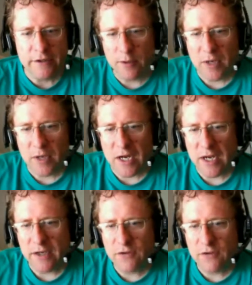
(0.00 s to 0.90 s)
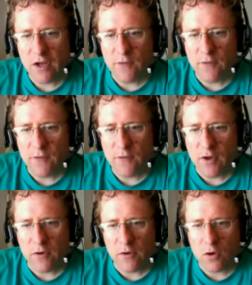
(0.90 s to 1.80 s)
buy a ton of other
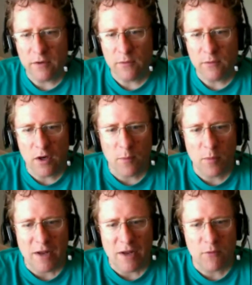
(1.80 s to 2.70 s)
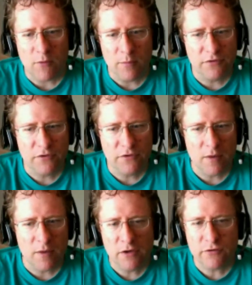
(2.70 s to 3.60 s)
equipment and other platforms is going to be
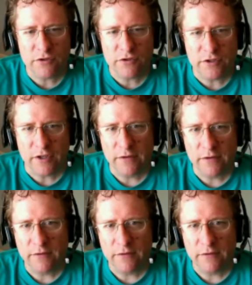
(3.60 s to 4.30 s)
pretty interesting. So,